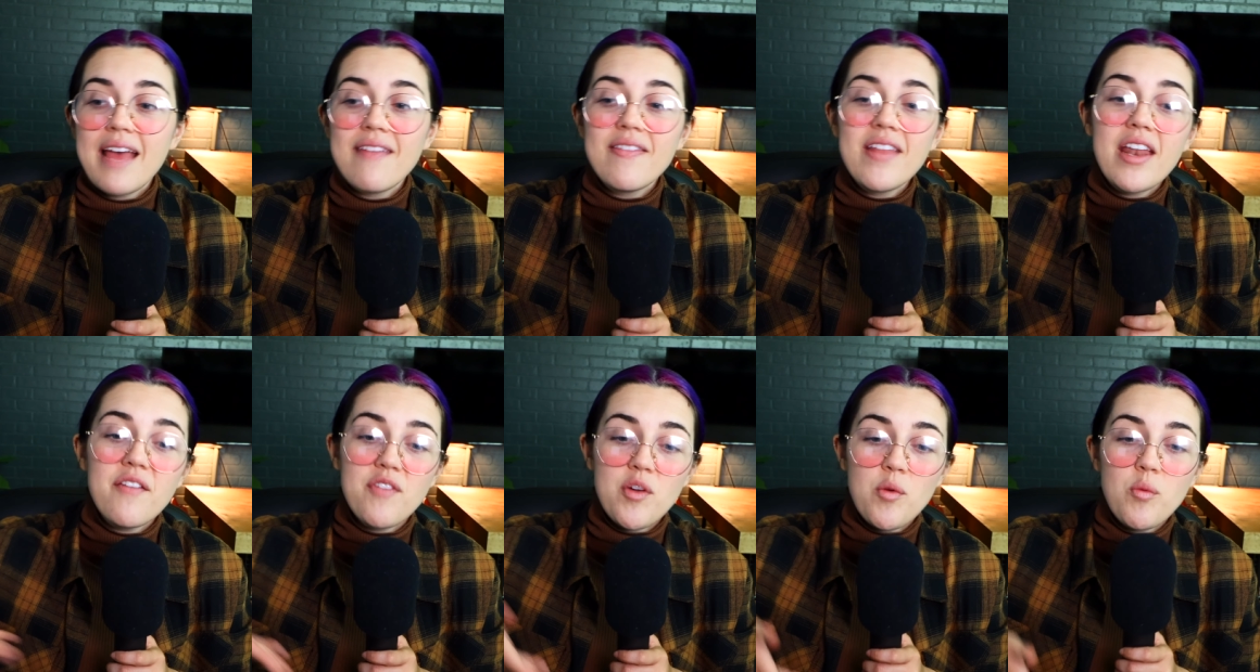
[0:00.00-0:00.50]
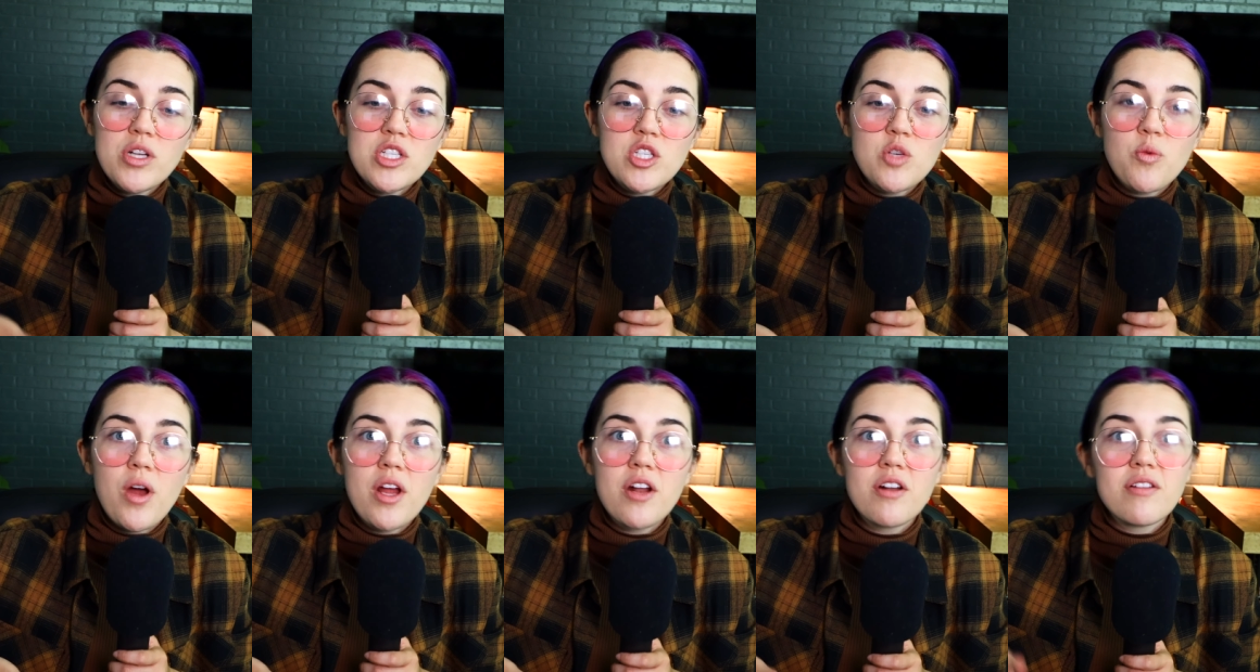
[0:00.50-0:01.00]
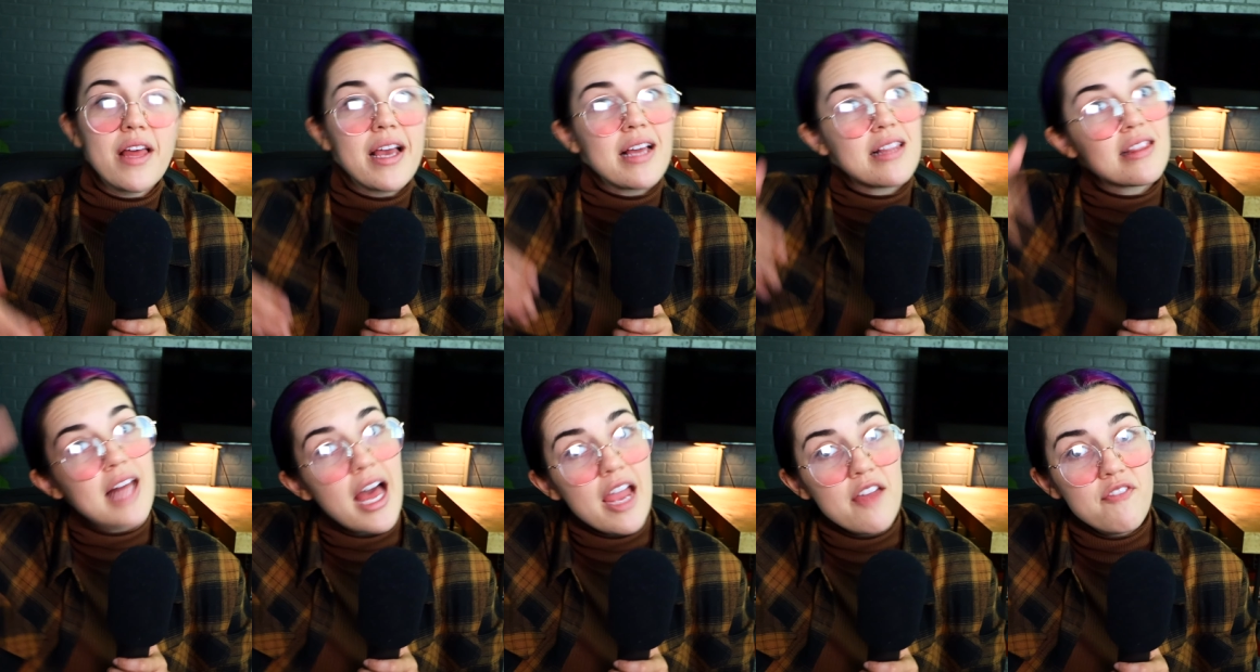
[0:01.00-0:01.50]
and then every once in a while you're like,
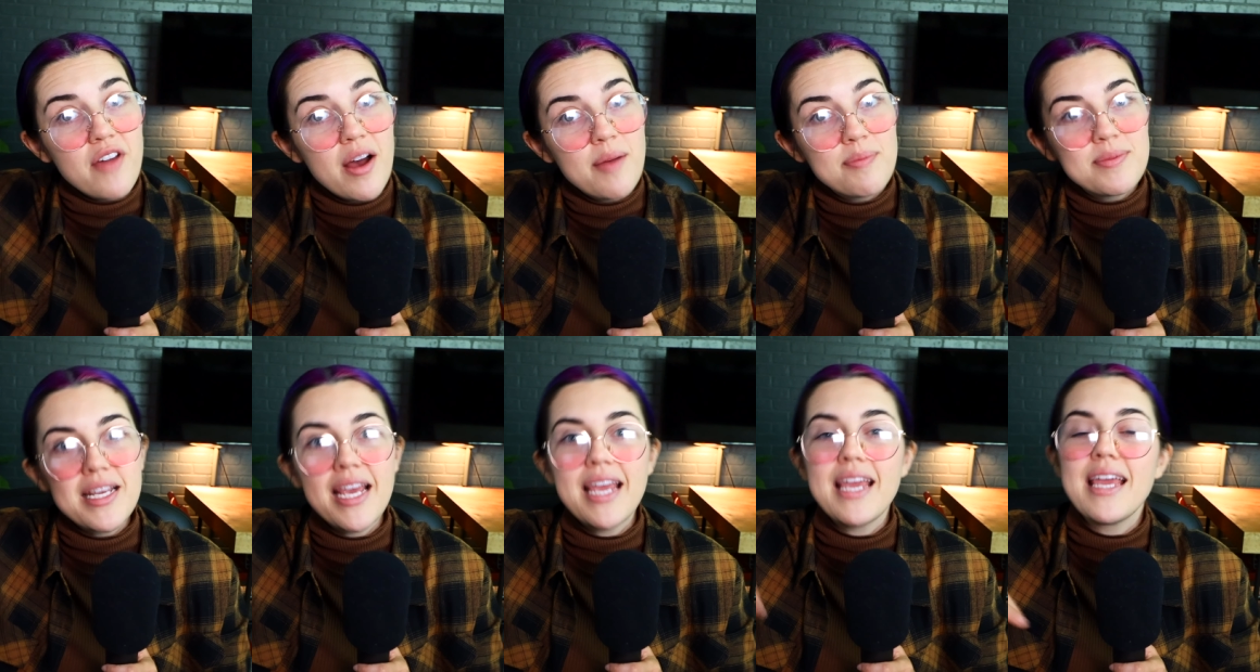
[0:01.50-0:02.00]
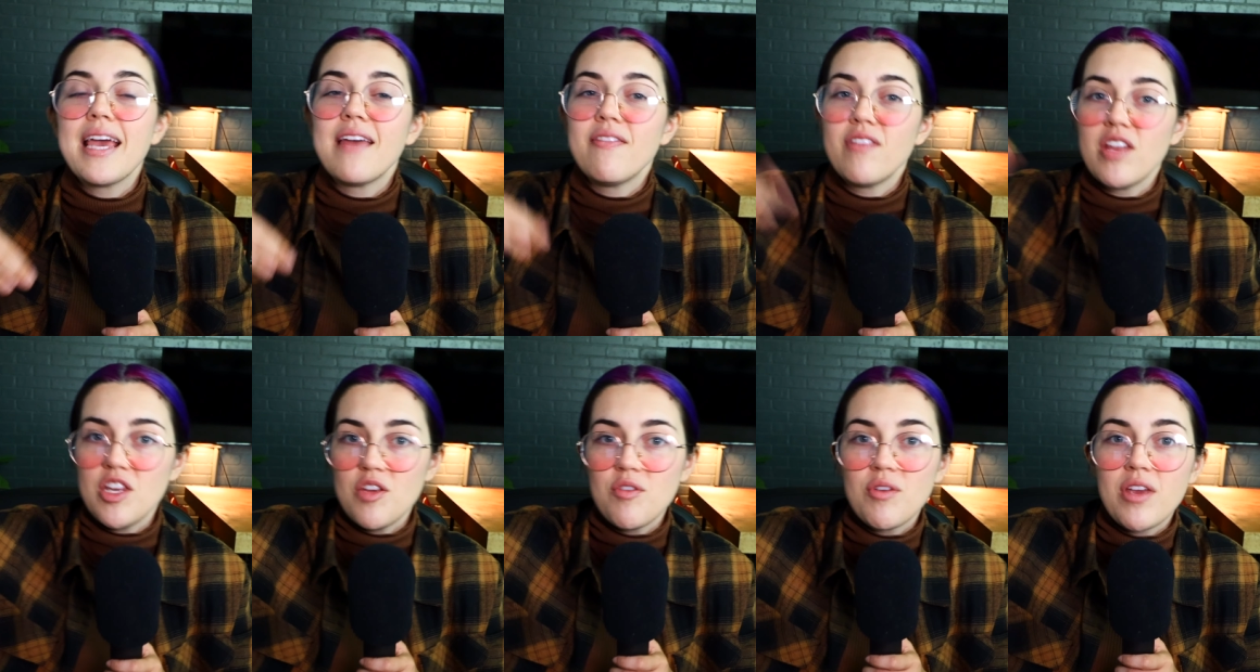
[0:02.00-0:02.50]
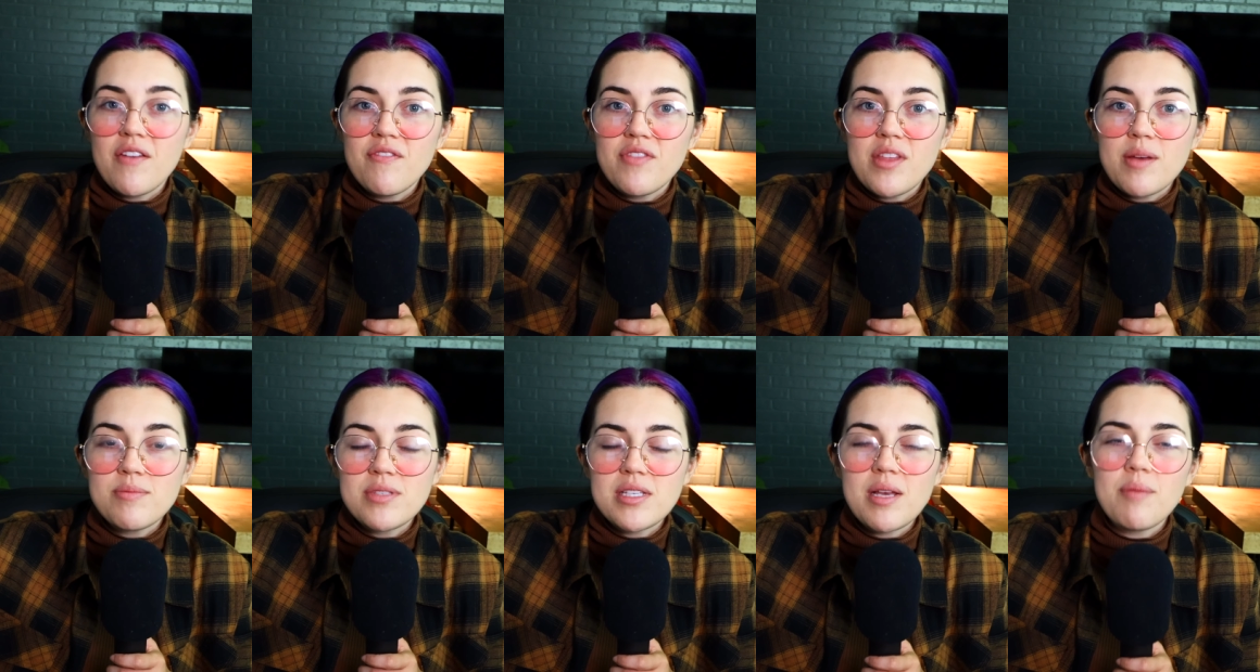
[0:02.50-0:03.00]
life update, and then you give
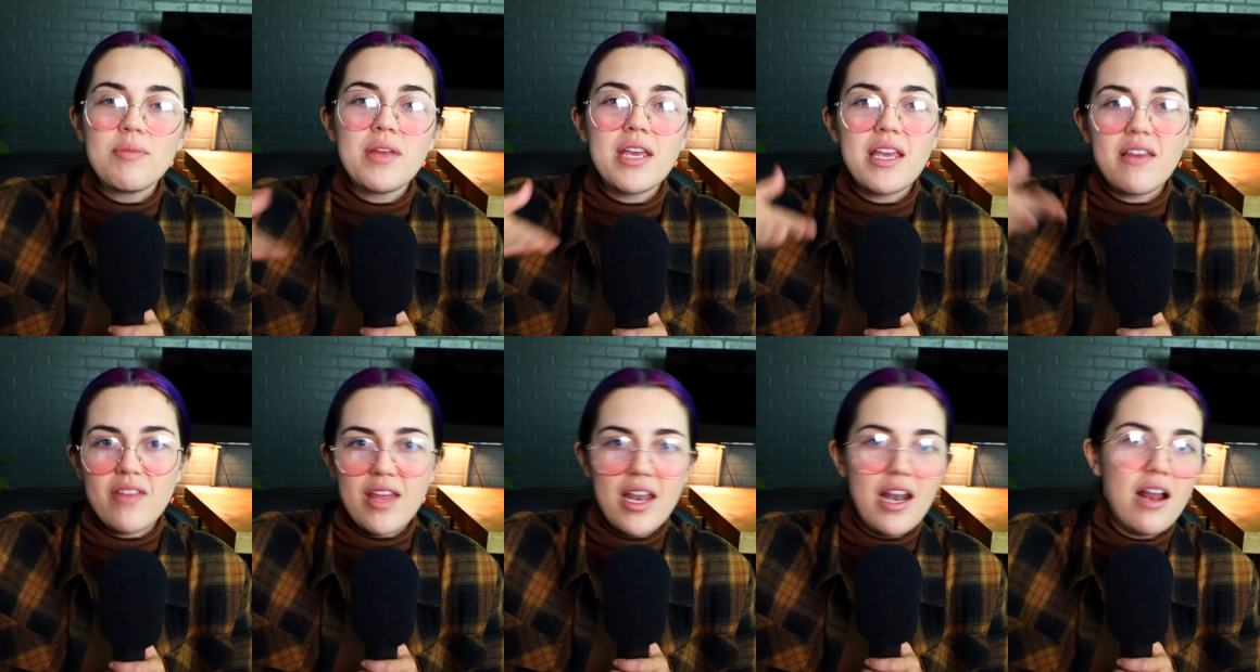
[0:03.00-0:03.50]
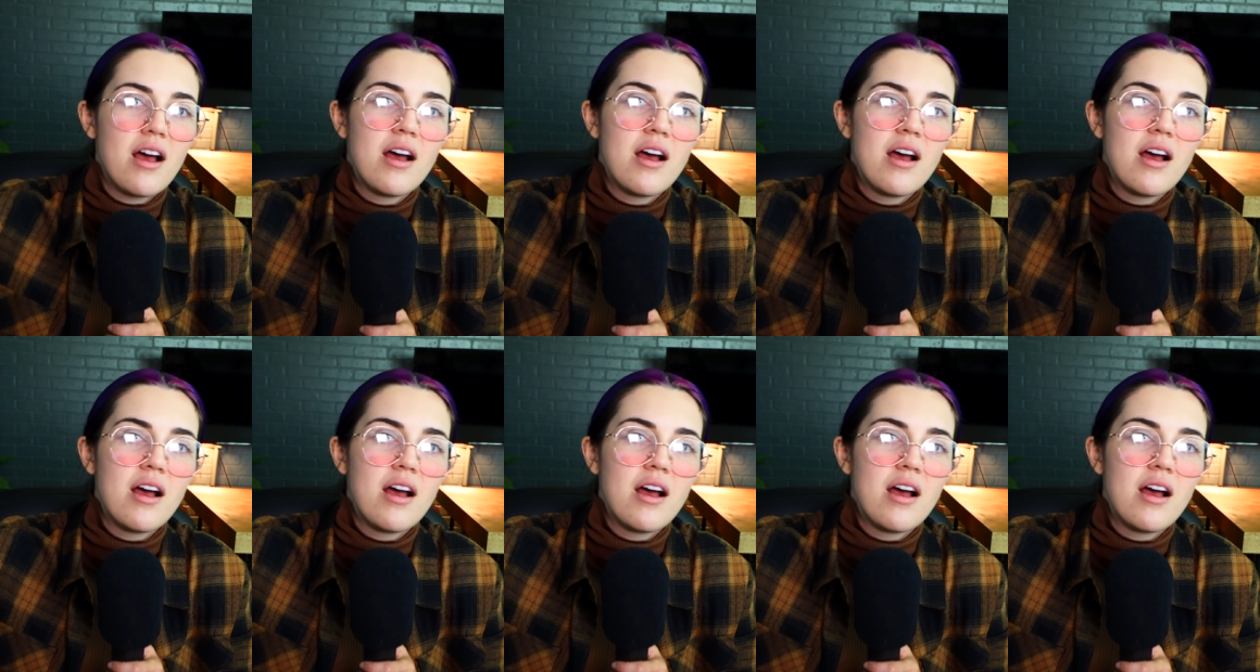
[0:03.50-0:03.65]
them something and then